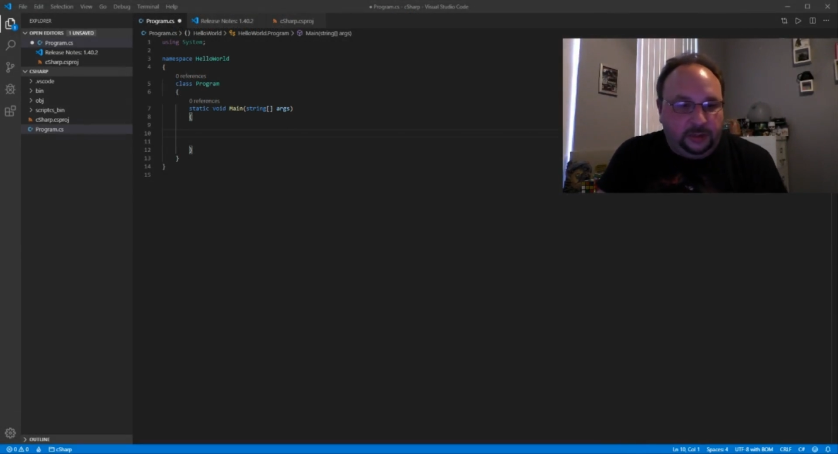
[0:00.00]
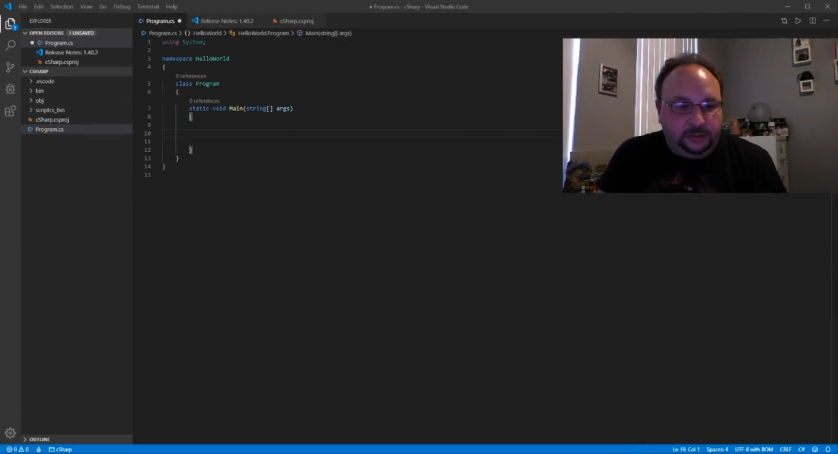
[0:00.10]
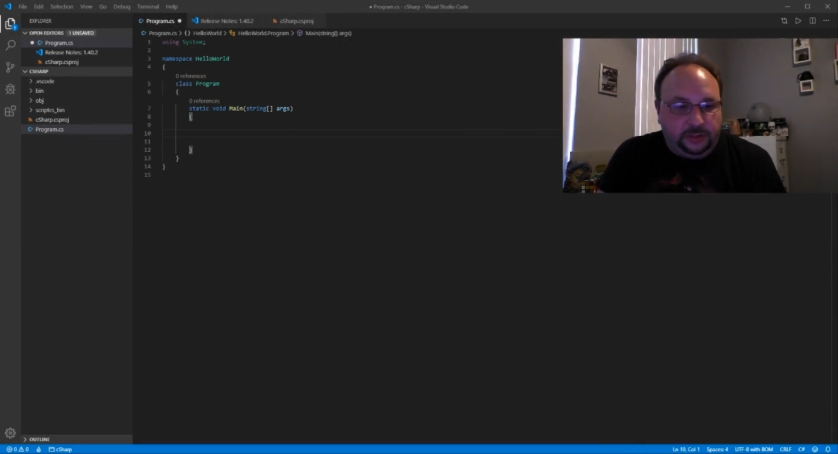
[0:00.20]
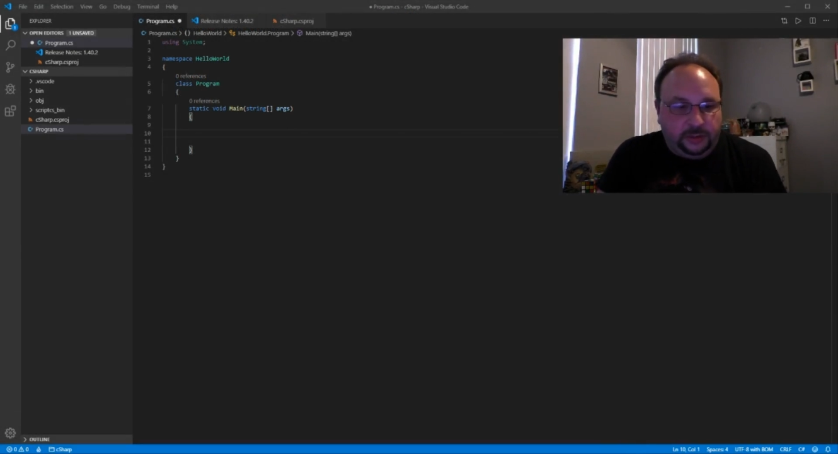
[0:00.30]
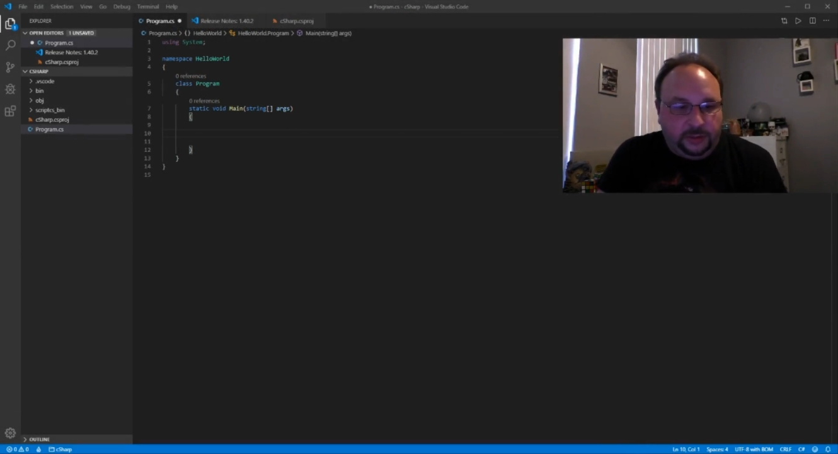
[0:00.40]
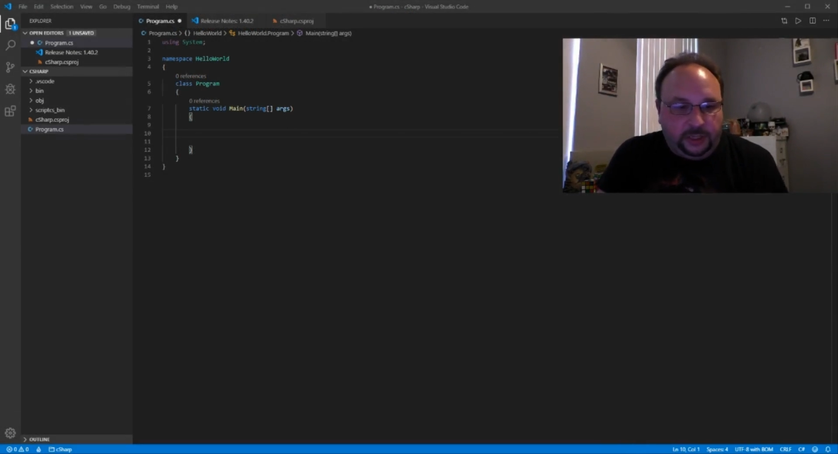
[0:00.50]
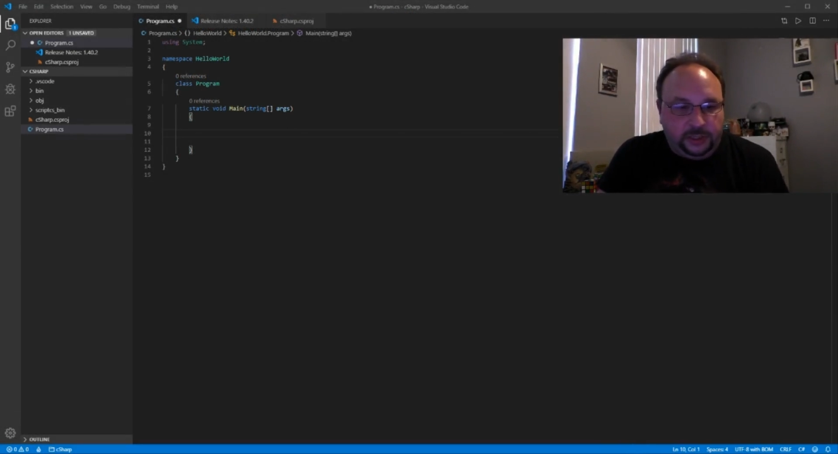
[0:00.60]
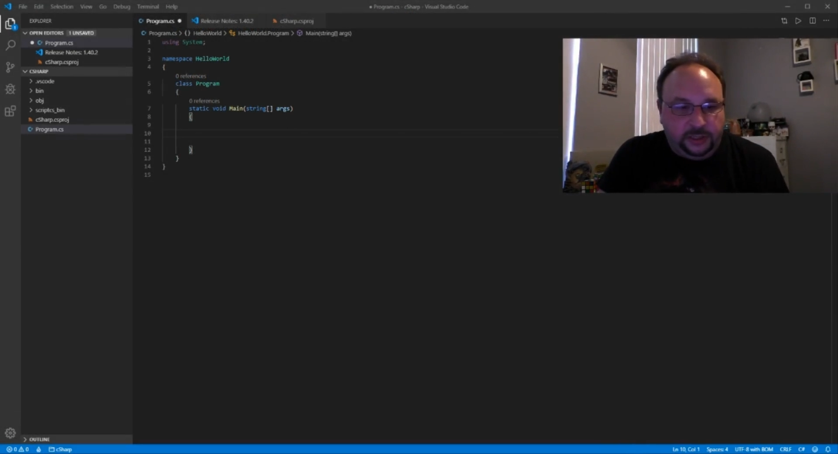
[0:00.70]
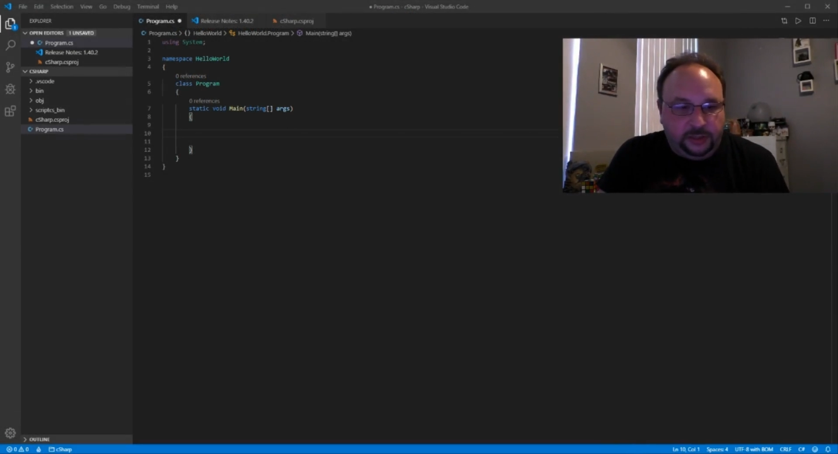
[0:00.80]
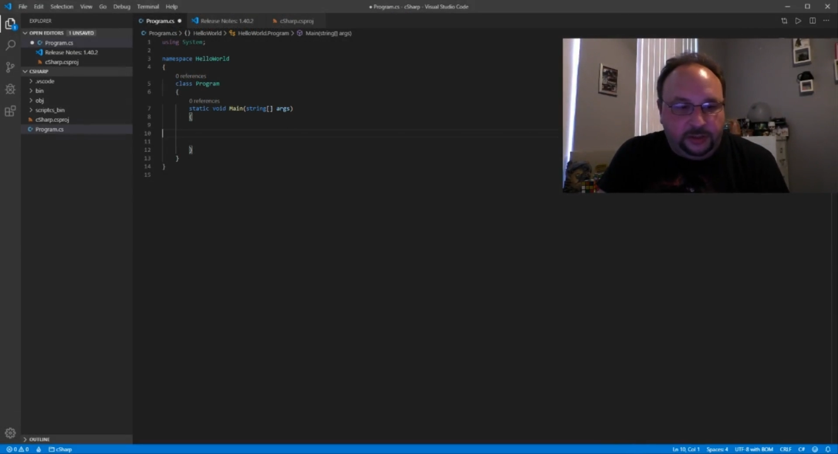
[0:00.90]
So what
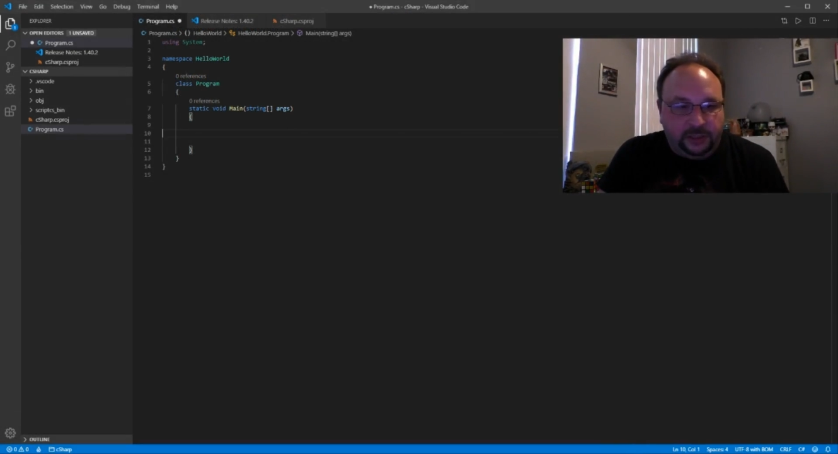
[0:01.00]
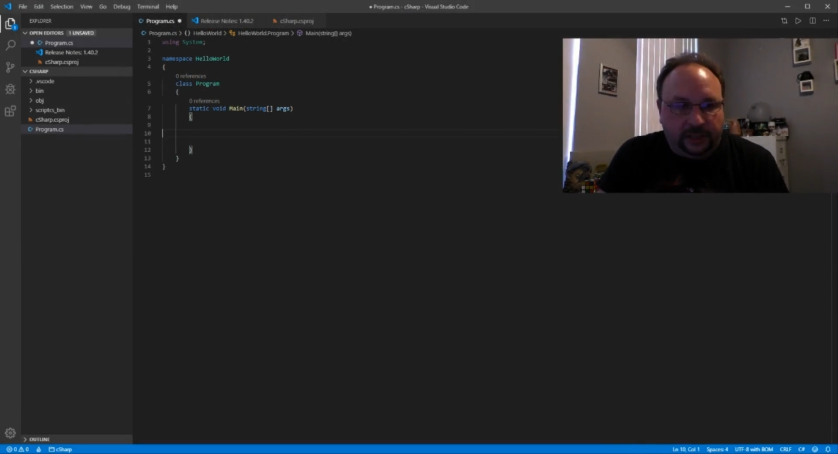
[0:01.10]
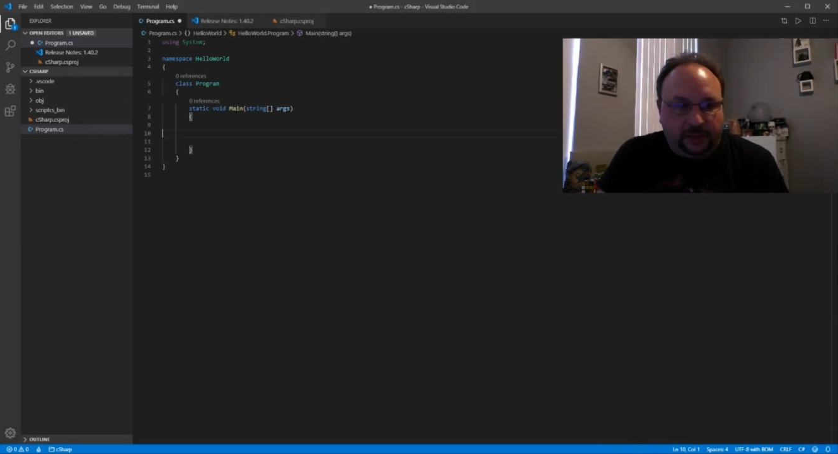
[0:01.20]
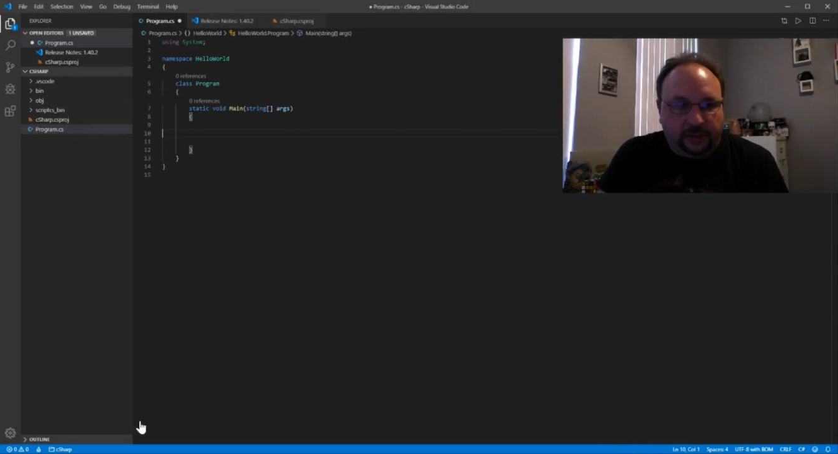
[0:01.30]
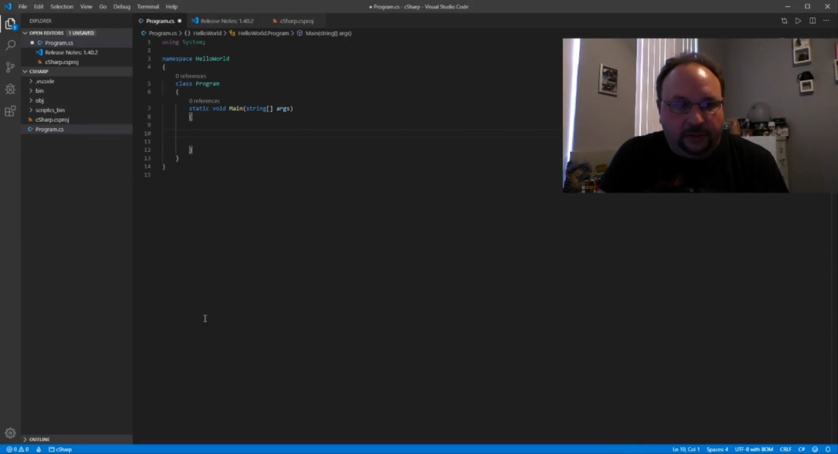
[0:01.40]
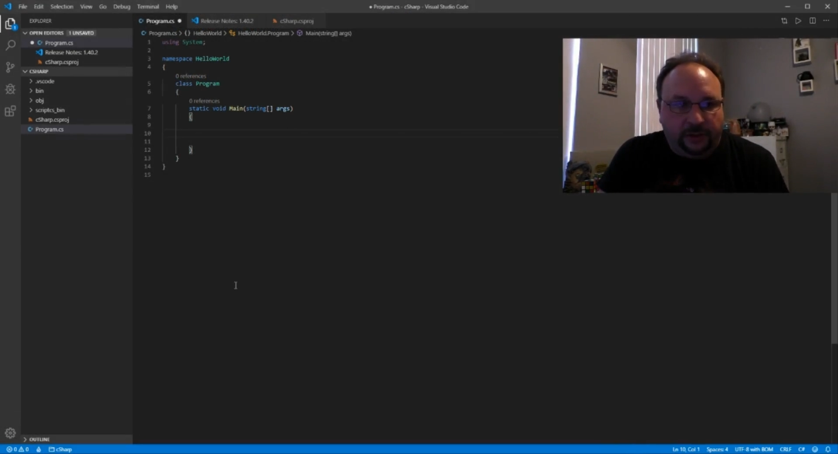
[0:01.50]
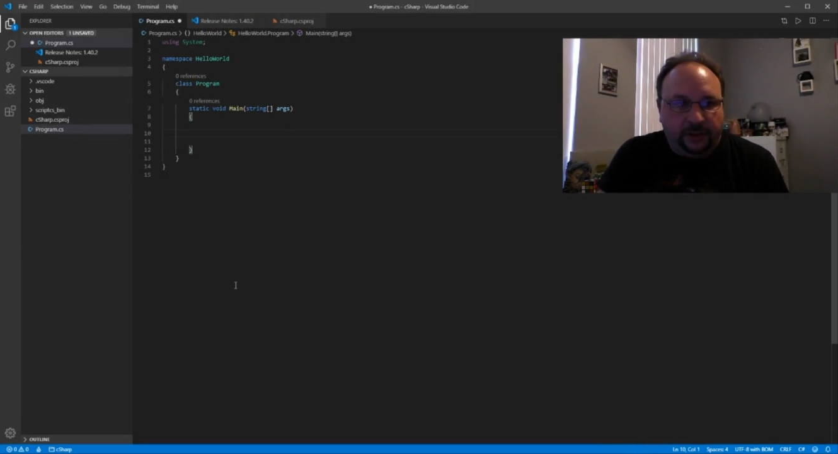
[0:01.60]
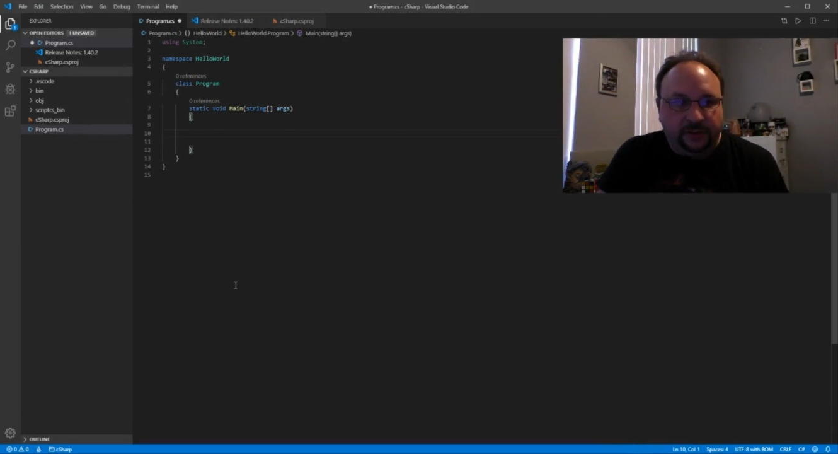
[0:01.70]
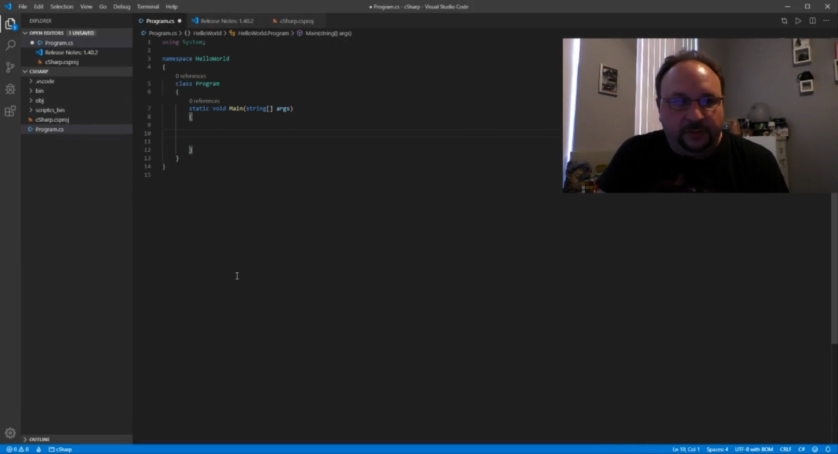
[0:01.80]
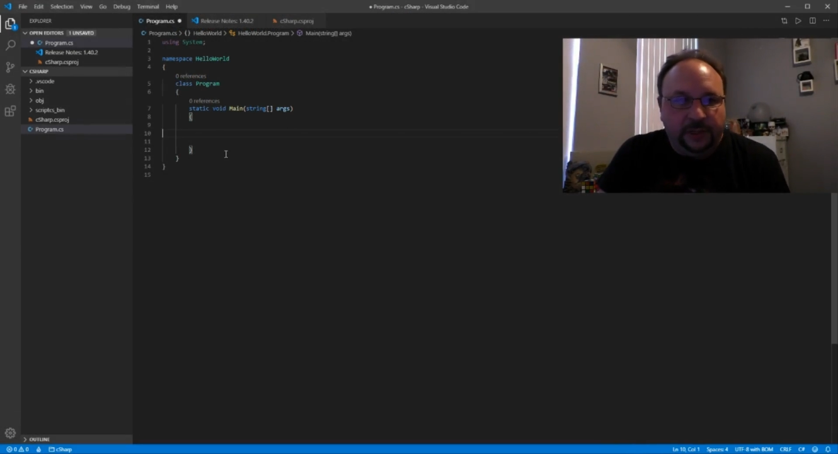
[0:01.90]
I'll do is I'll go to
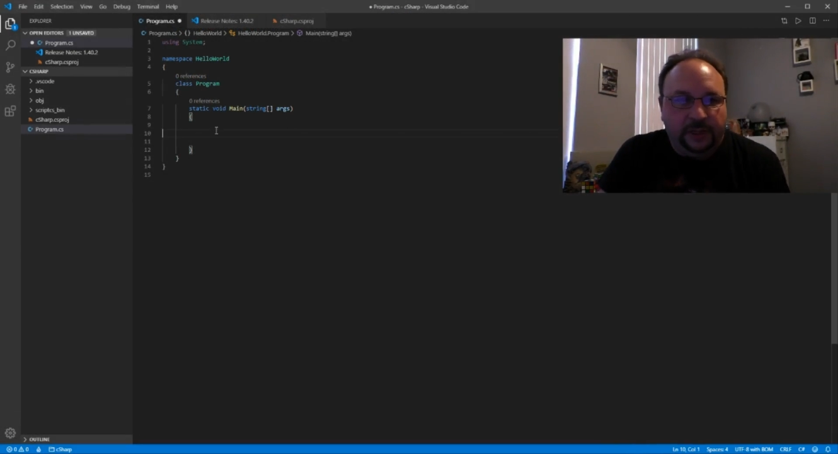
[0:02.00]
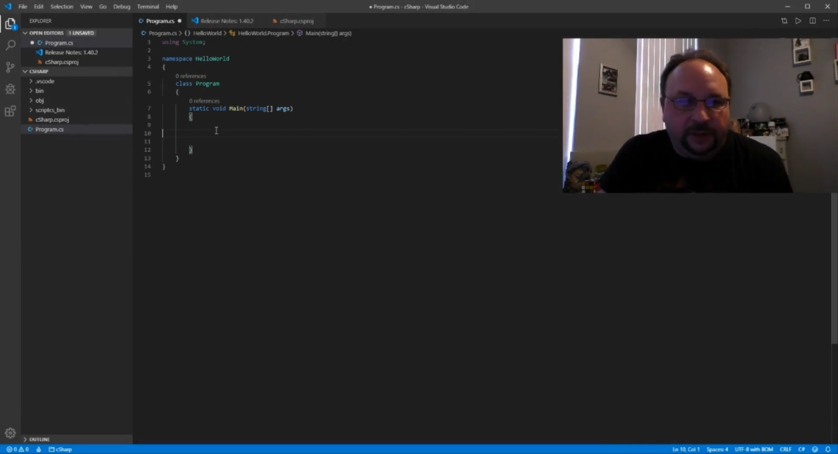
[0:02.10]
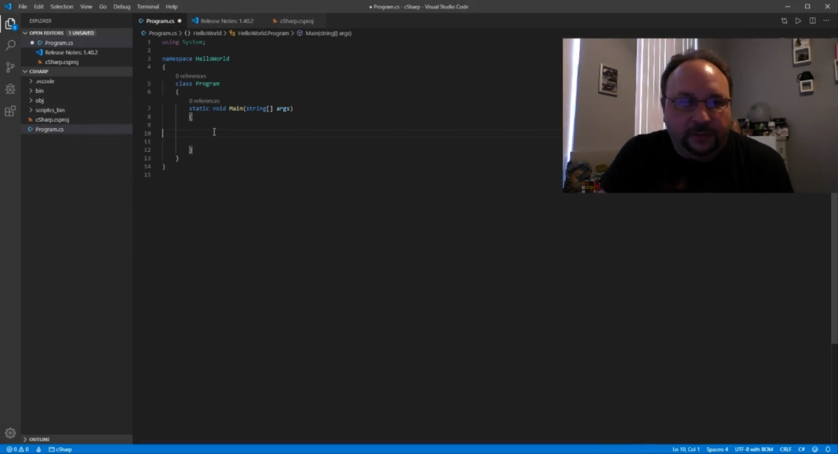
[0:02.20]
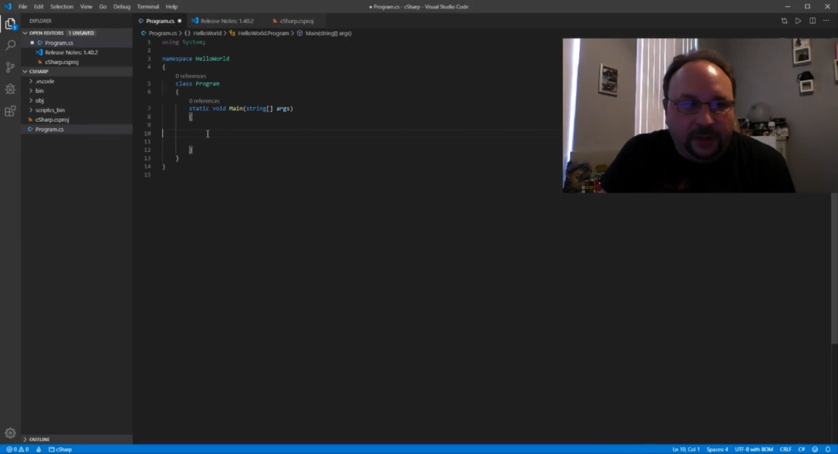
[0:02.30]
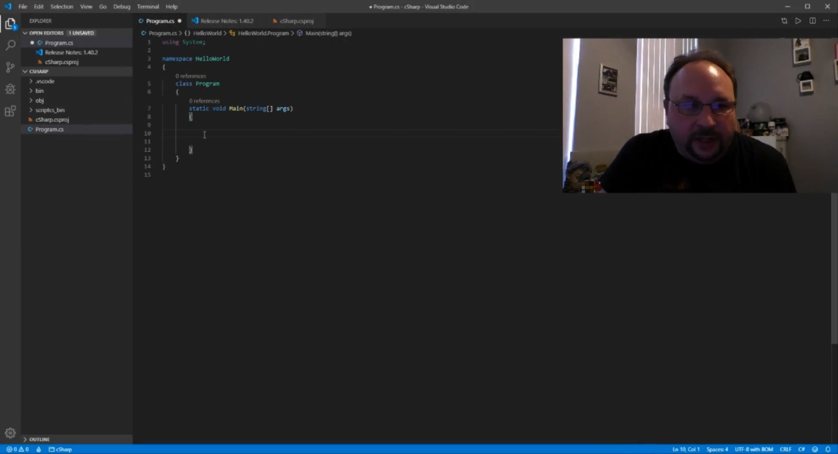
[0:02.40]
this window